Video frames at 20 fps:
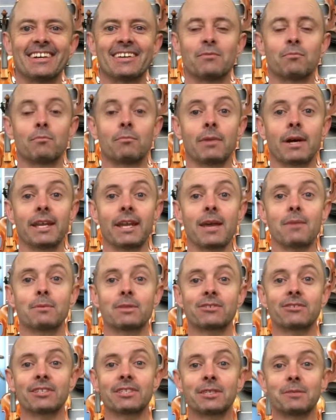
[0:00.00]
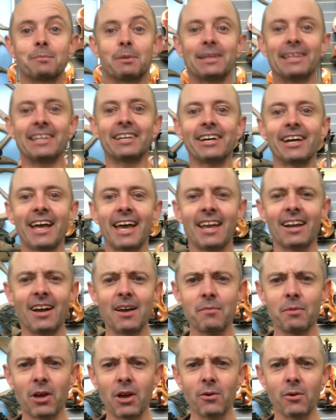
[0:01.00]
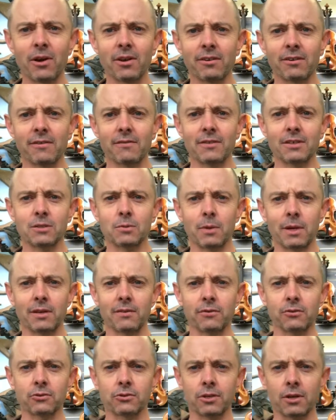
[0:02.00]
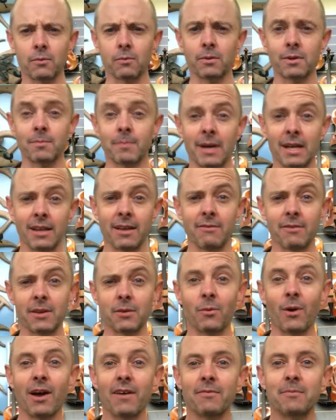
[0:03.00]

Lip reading: My name is Richard Bodina and I'm co-owner of this wonderful shop with my lovely wife